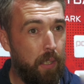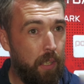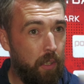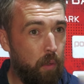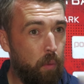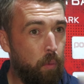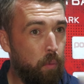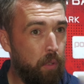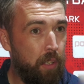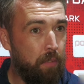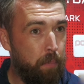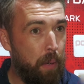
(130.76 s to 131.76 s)
you know,
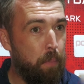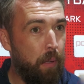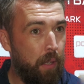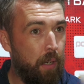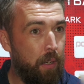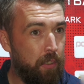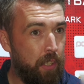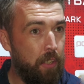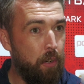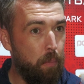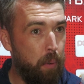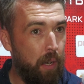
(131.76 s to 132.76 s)
you've people there,
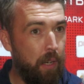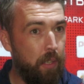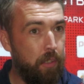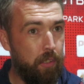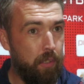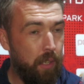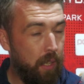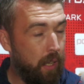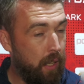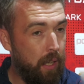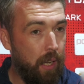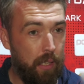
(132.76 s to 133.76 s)
senior players,
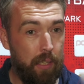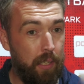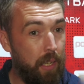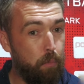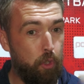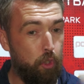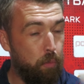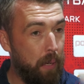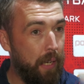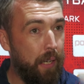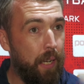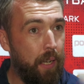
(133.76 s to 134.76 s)
I could name so
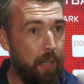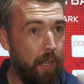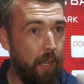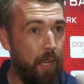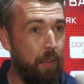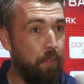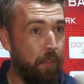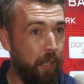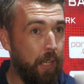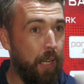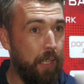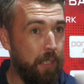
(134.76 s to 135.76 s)
many, even
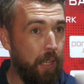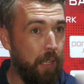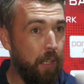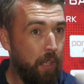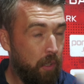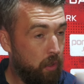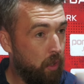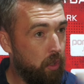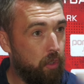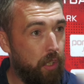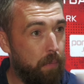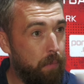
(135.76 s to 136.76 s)
the guys like
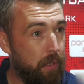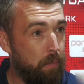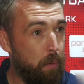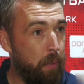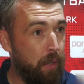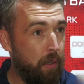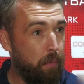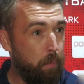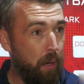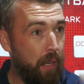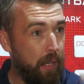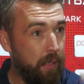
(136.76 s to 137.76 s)
Ross Redmond that maybe
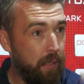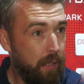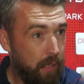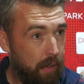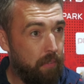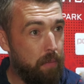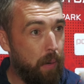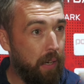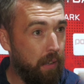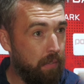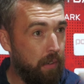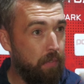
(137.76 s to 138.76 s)
aren't playing every
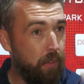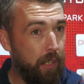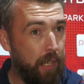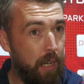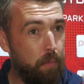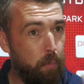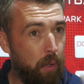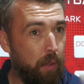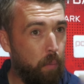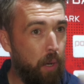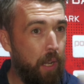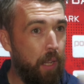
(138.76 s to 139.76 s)
minute of every game, but
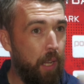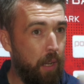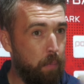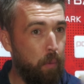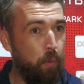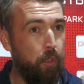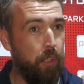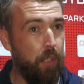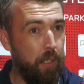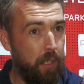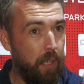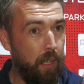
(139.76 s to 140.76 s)
the way they approach
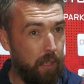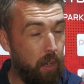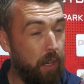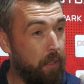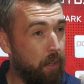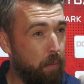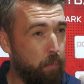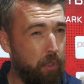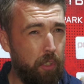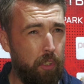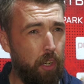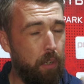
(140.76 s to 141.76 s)
it, Gary
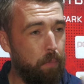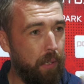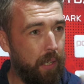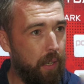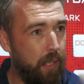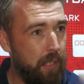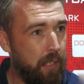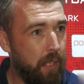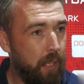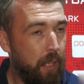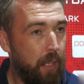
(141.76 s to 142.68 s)
Thompson's, Aaron McCary's,